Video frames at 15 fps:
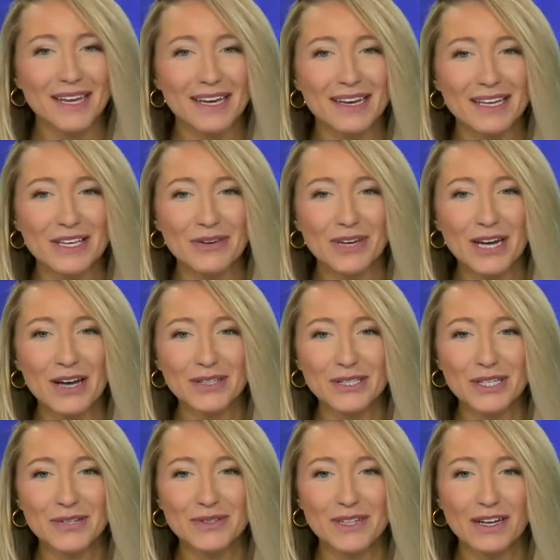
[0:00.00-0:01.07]
You can
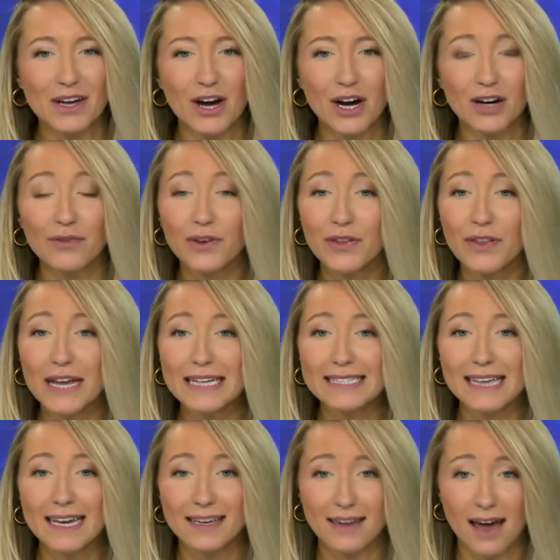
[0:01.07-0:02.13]
also use the card for things
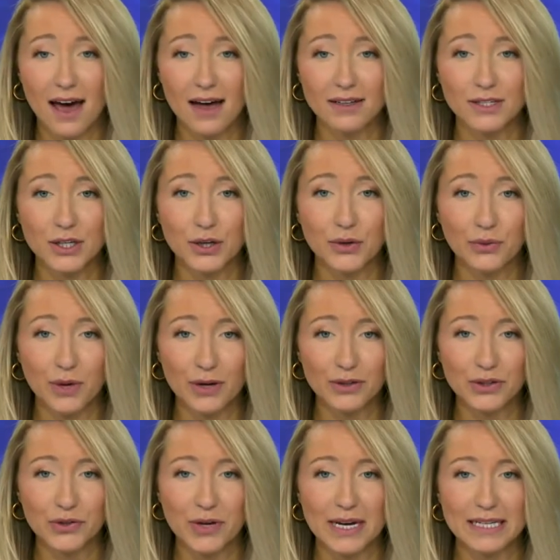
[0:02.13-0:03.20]
like gas or
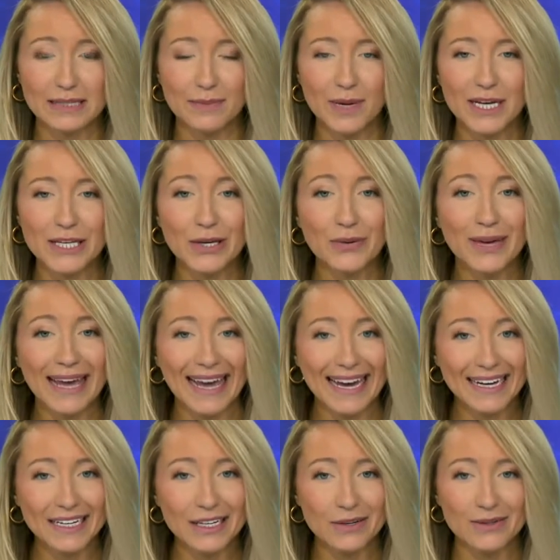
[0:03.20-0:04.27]
groceries, but you
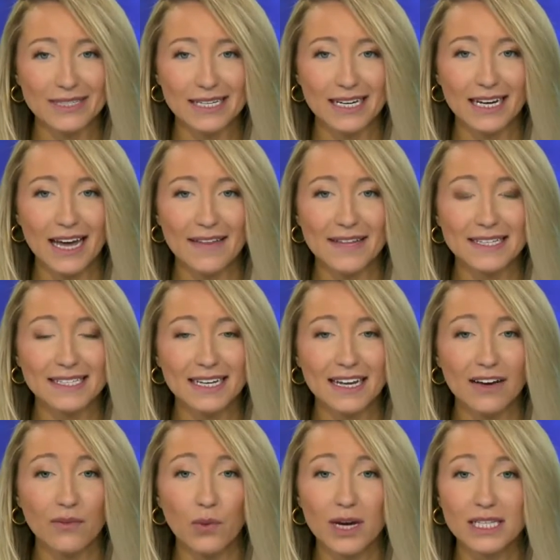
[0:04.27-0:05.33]
can't use it on the
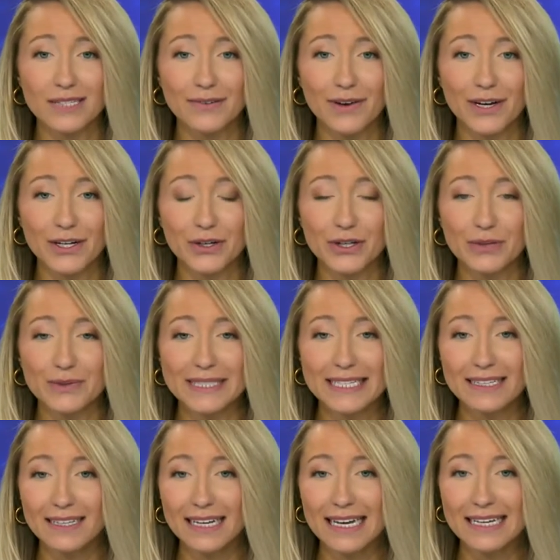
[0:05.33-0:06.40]
City of West Fargo
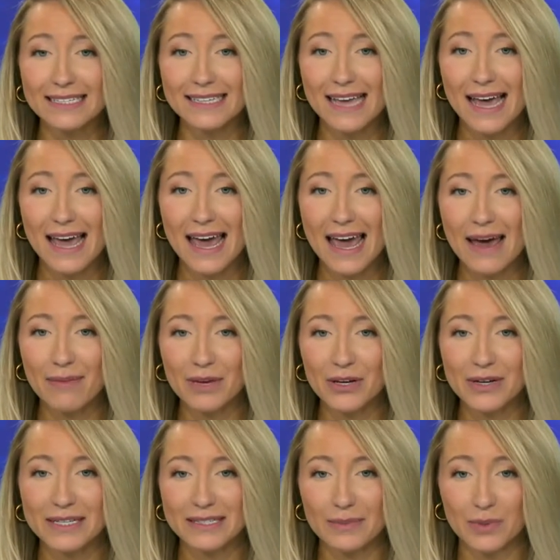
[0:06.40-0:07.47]
utilities and
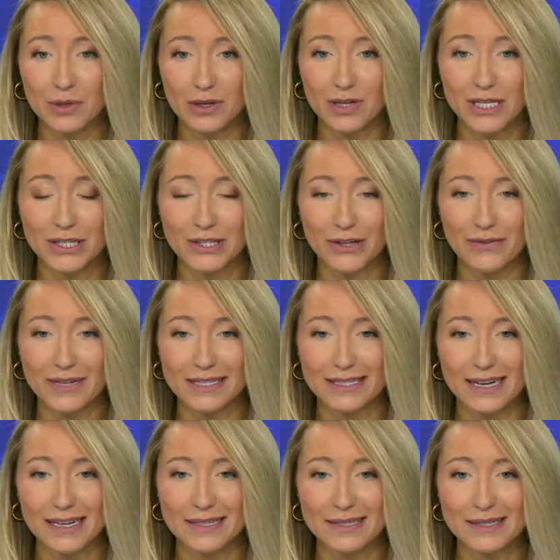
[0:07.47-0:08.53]
municipal
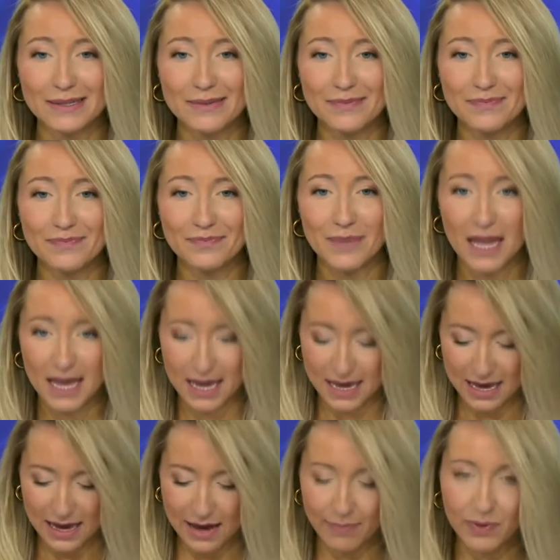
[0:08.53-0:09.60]
services.
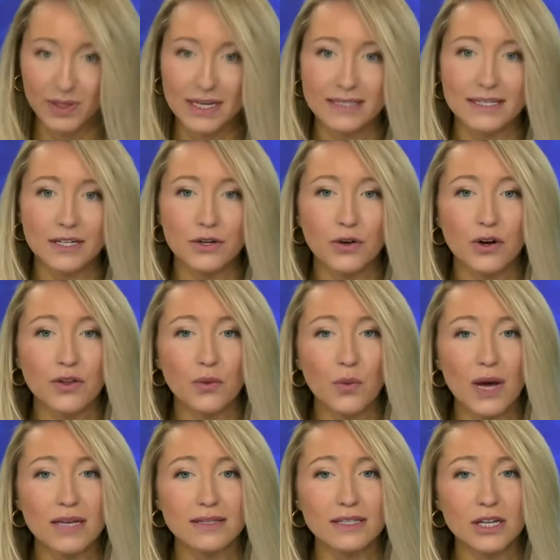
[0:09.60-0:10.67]
And police in
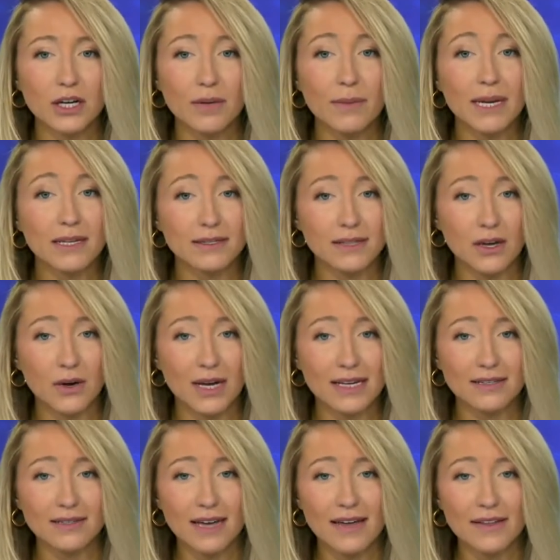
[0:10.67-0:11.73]
northwestern Minnesota
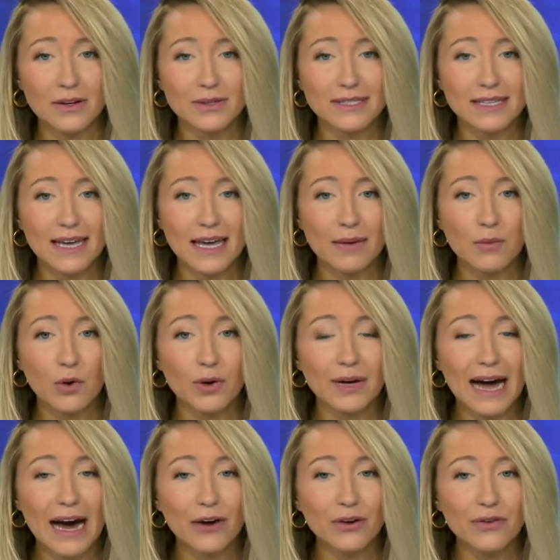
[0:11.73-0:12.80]
say they're seeing more
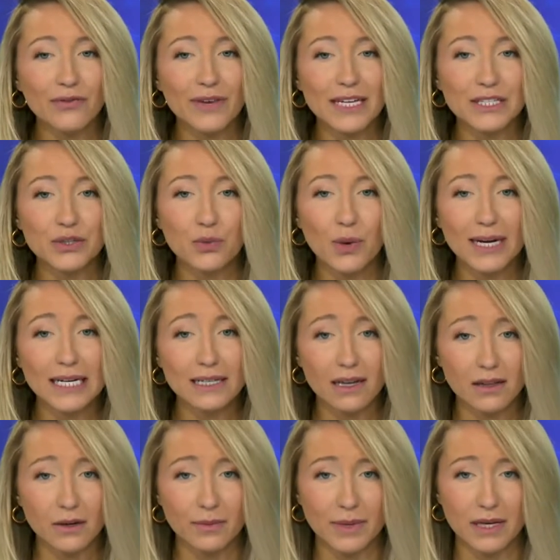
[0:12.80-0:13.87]
counterfeit
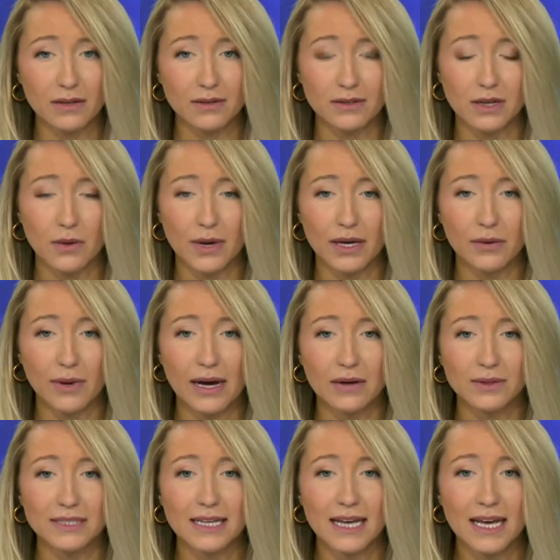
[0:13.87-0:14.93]
$20 bills going
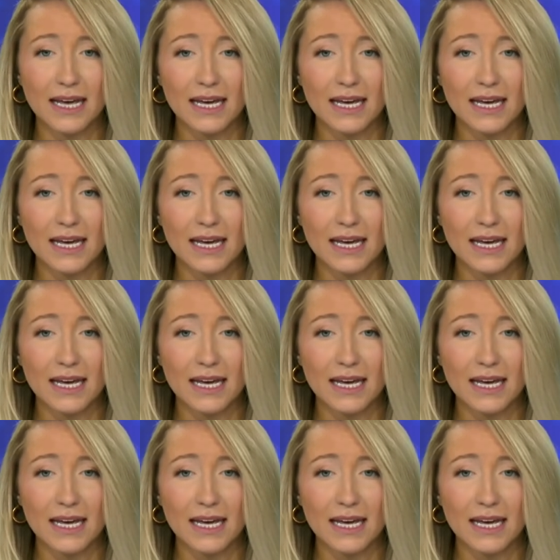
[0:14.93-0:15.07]
around.